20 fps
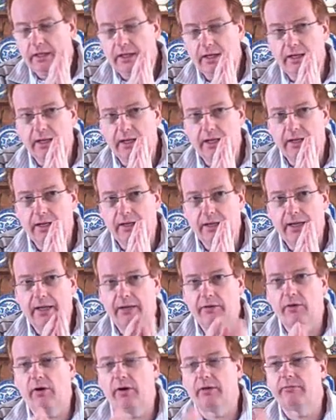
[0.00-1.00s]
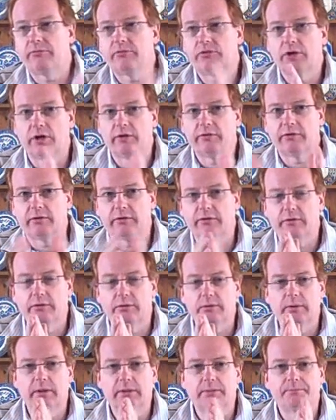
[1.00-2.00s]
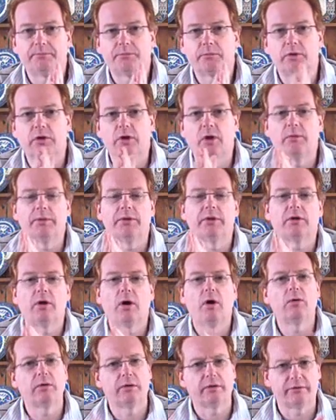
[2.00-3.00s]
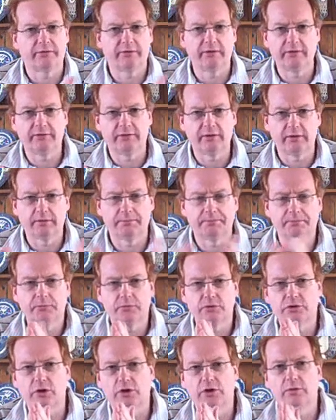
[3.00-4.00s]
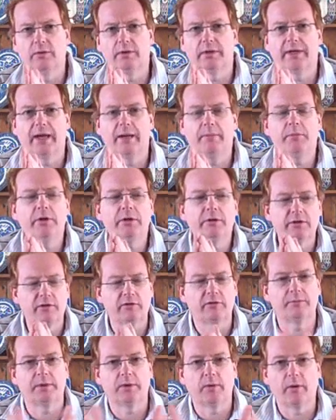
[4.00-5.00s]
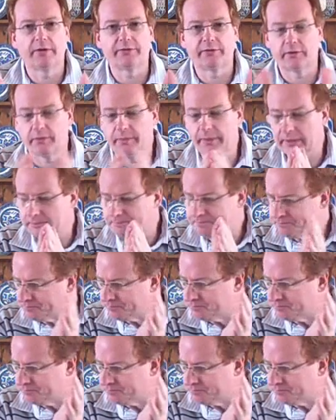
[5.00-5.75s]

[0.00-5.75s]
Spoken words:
and I've chosen to go with the cold because it's easier to show you on camera, don't have to be quite so quick.